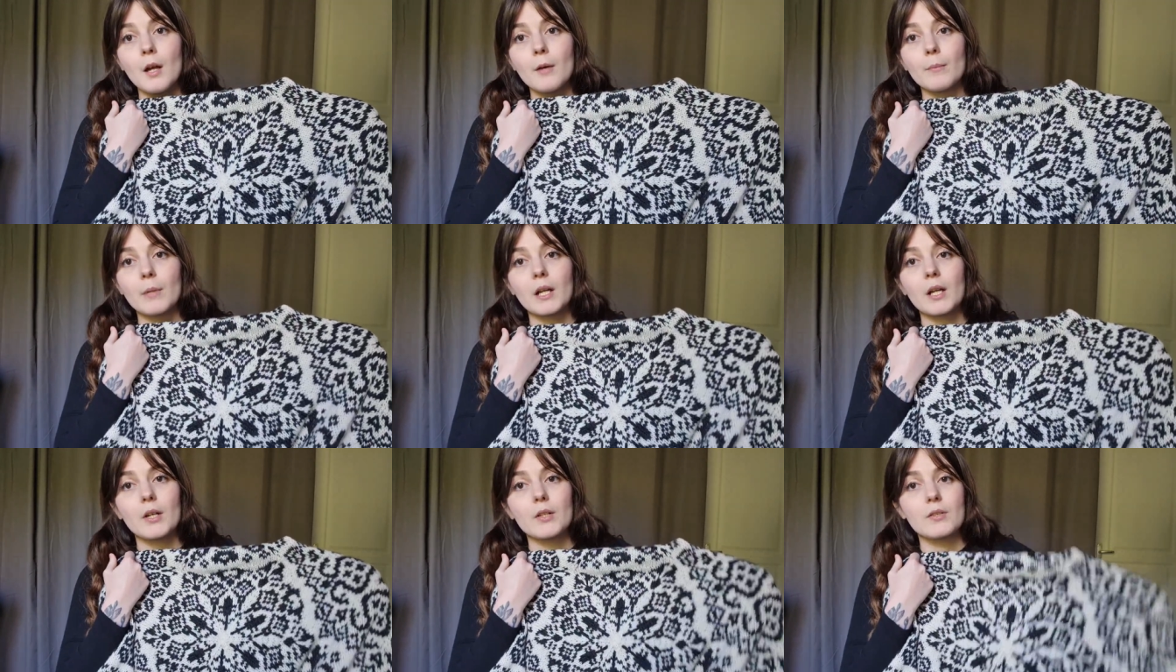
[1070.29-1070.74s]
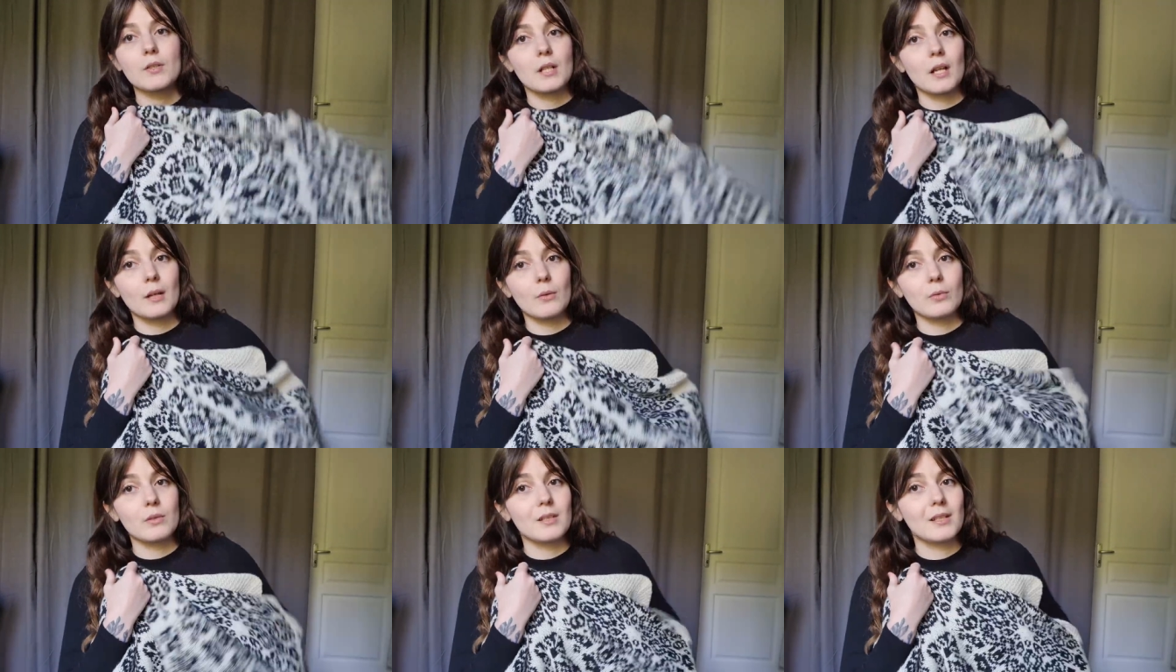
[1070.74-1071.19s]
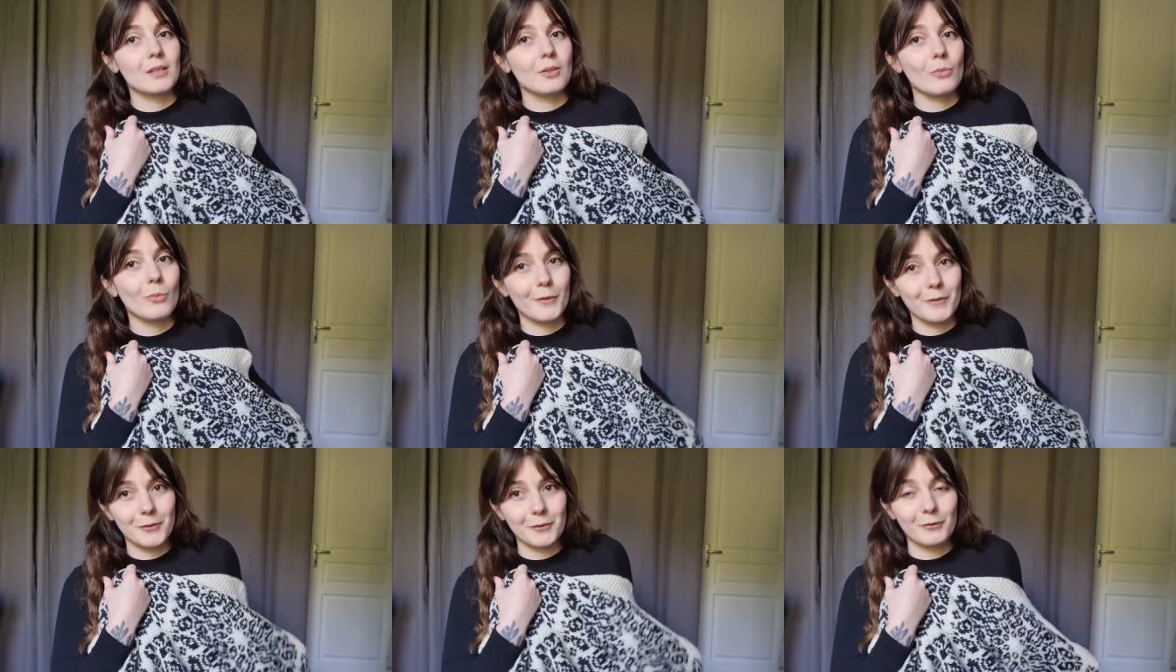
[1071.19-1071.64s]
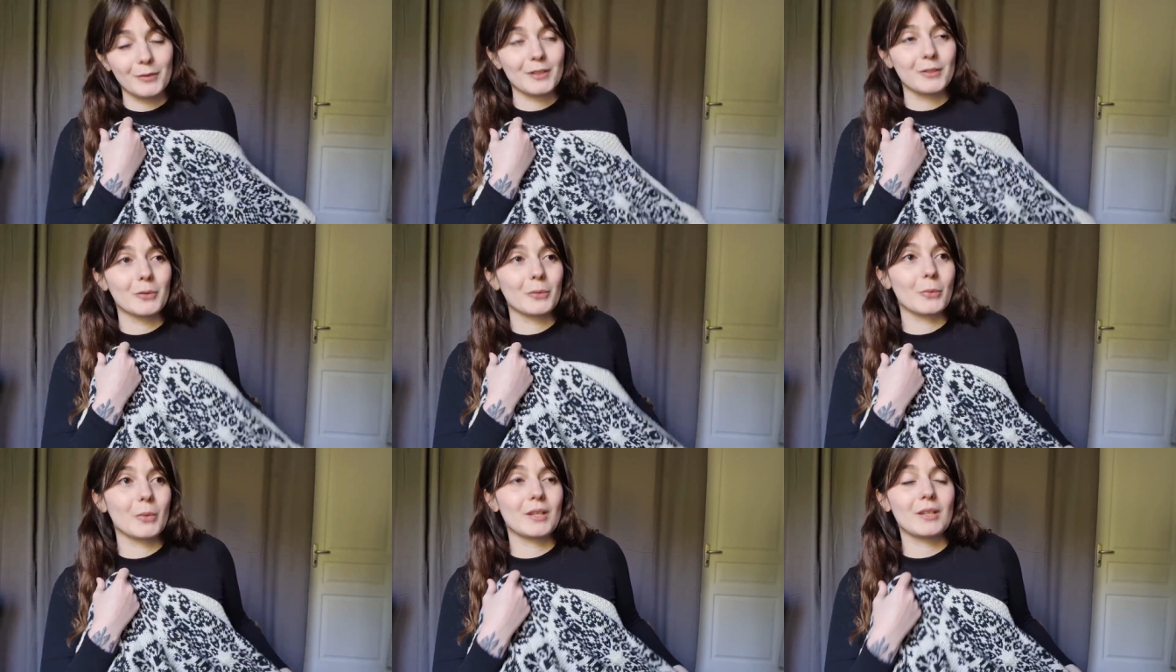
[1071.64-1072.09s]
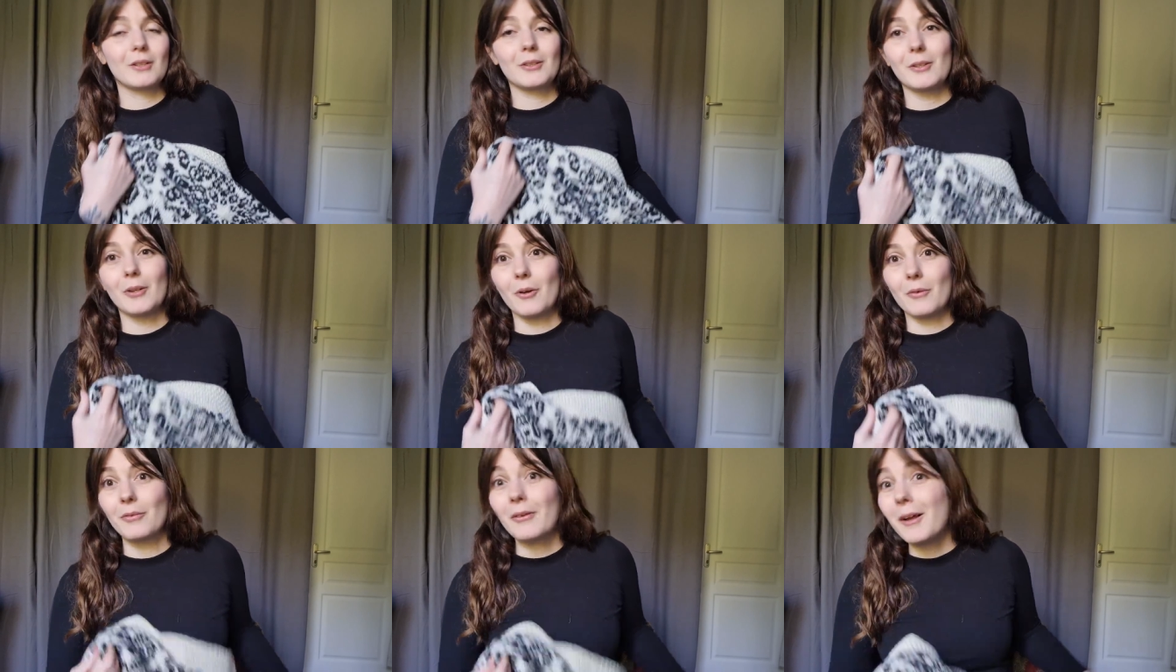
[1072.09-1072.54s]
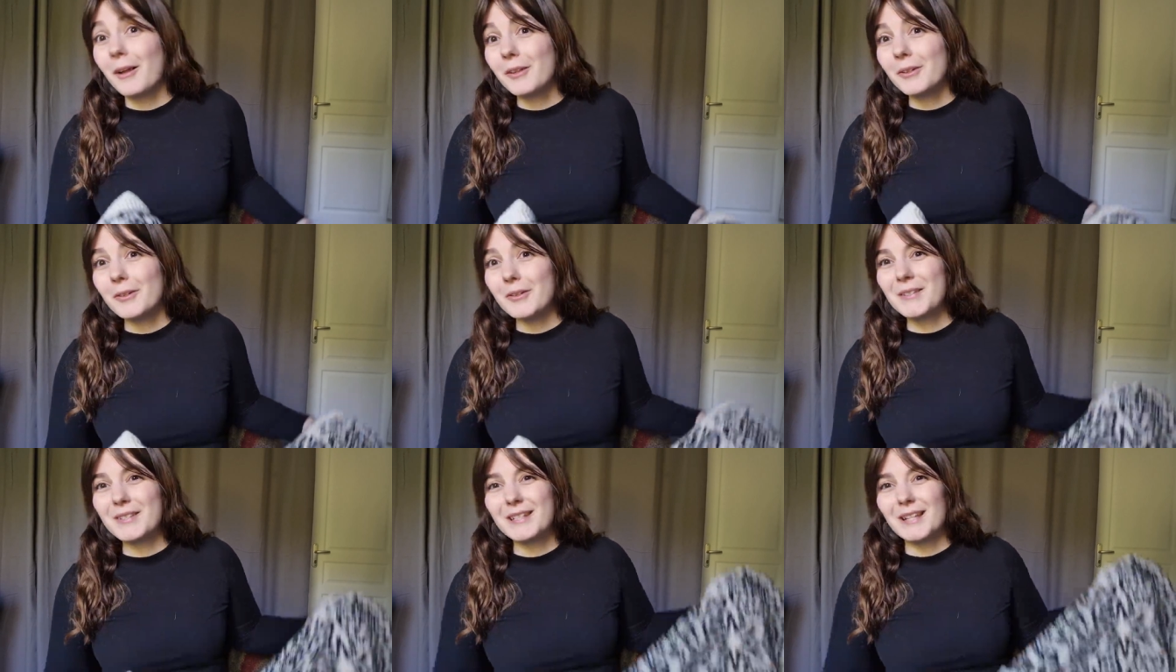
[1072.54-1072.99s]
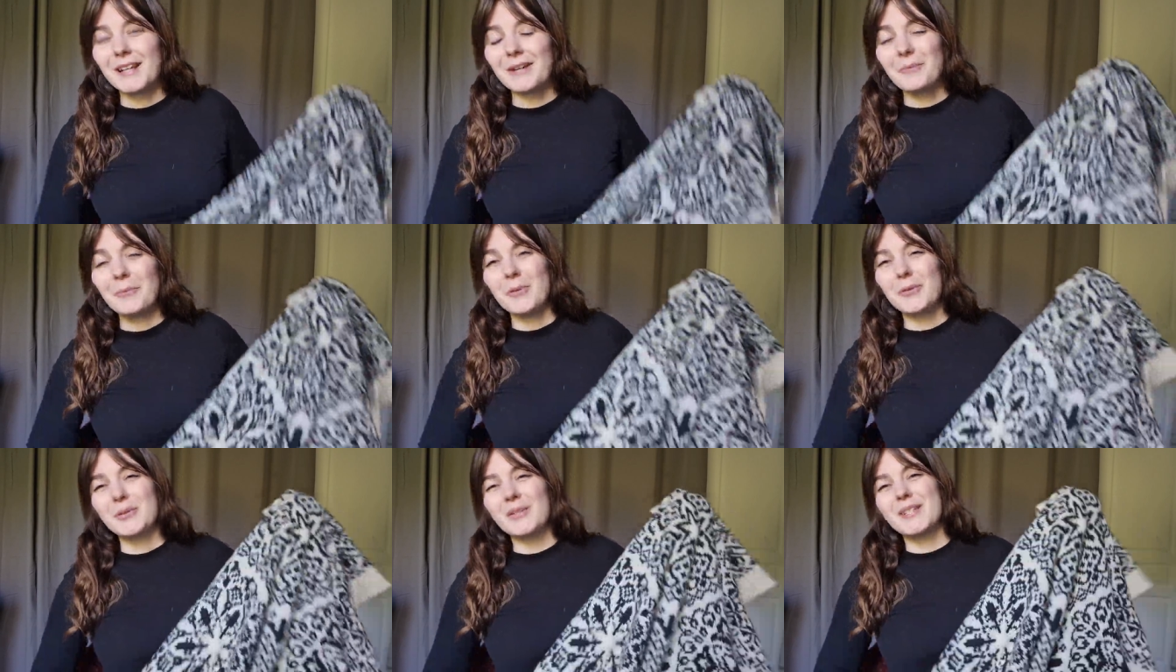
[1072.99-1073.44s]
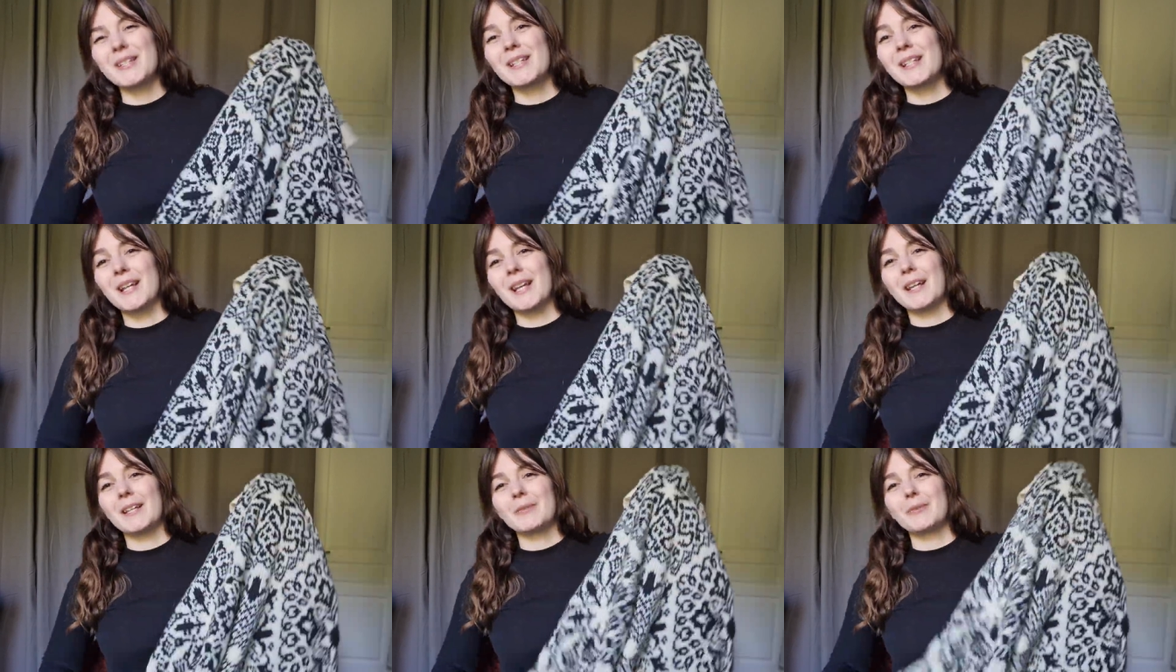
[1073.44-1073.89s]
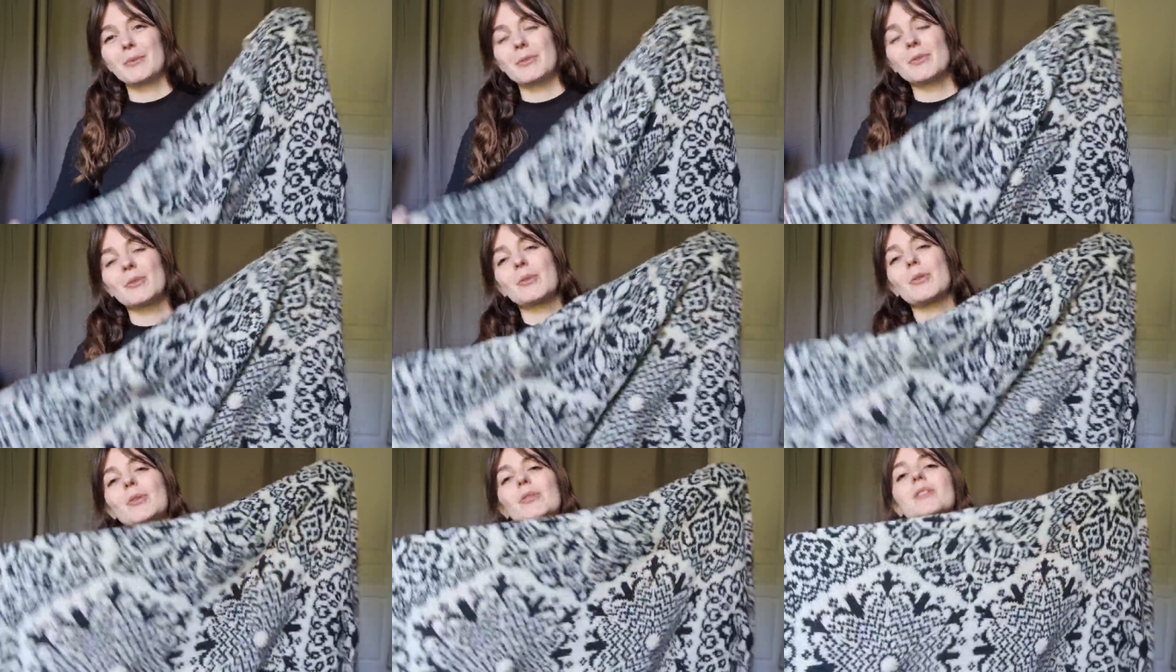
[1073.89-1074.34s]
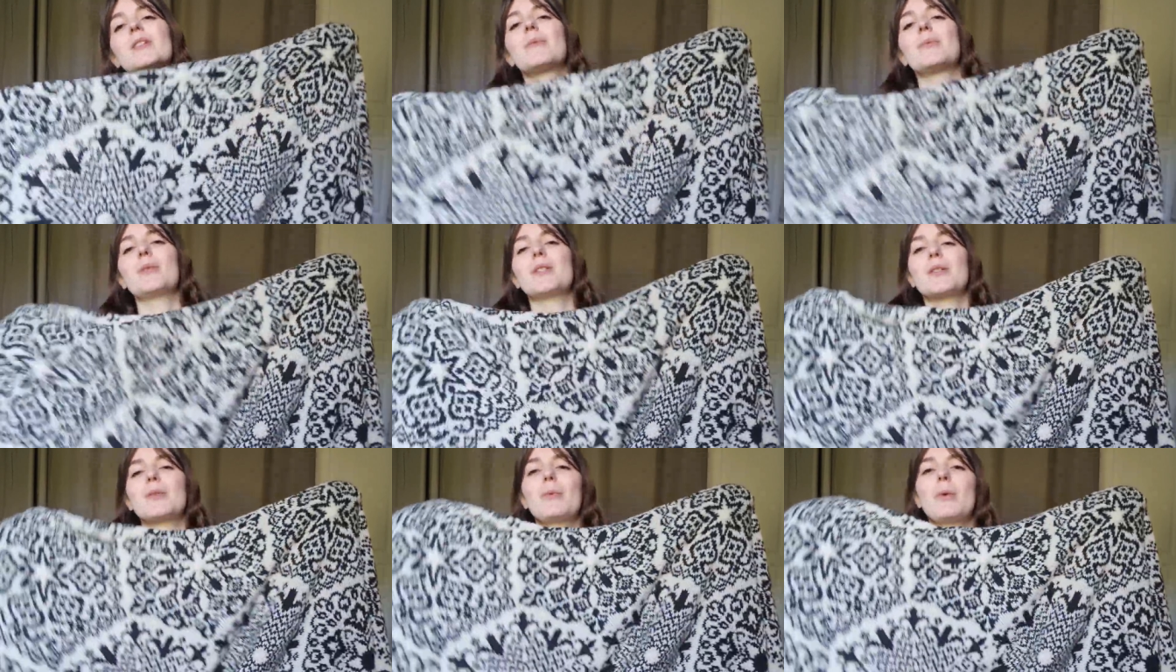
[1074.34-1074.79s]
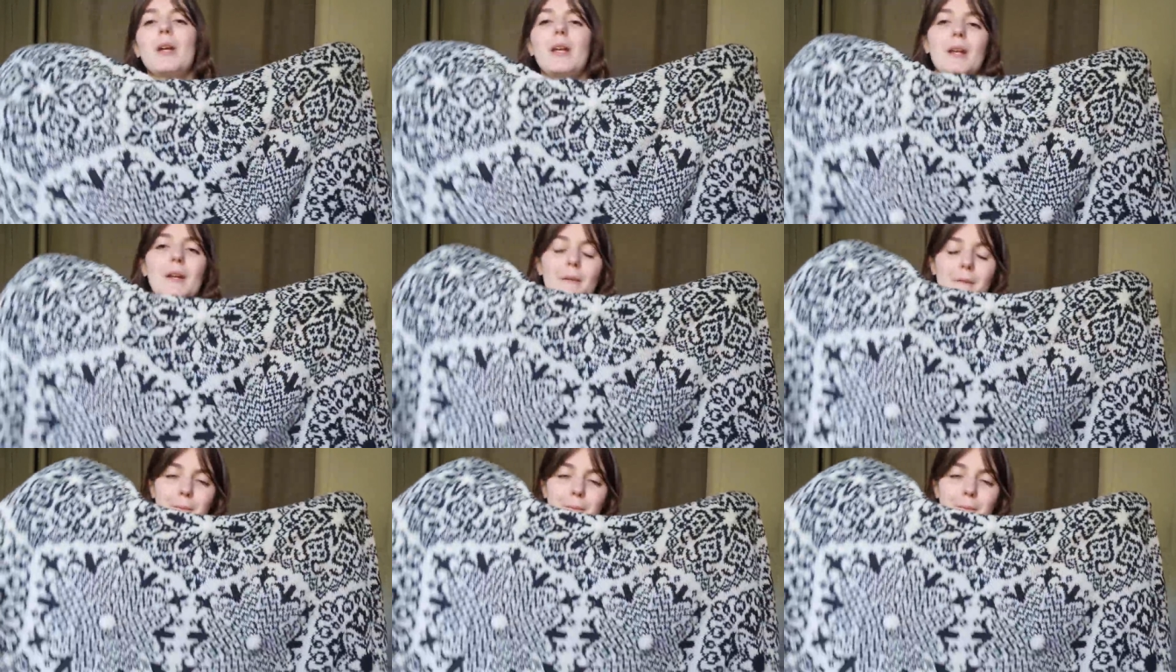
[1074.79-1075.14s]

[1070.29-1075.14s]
because I didn't want to fiddle with a lot of colors at once. And also because it was quite...